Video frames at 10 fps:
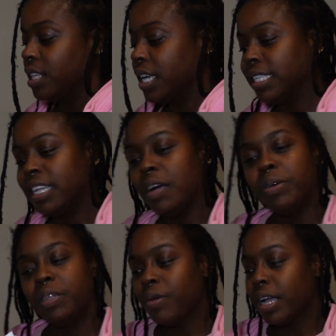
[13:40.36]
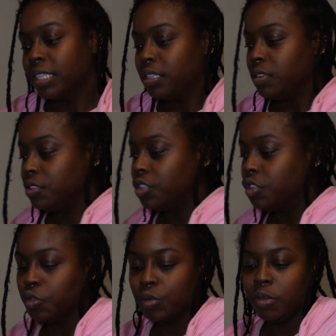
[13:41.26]
Like I said, I'll put the prices on the
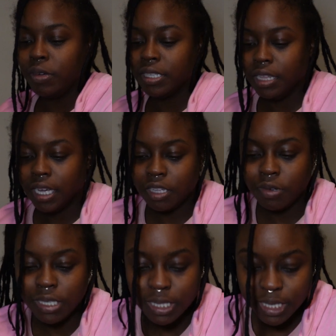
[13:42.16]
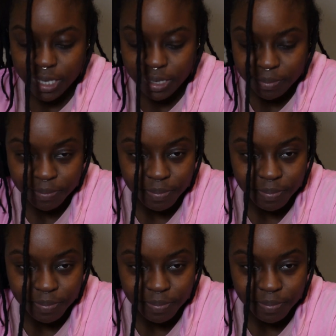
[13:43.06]
screen once I look at the receipt.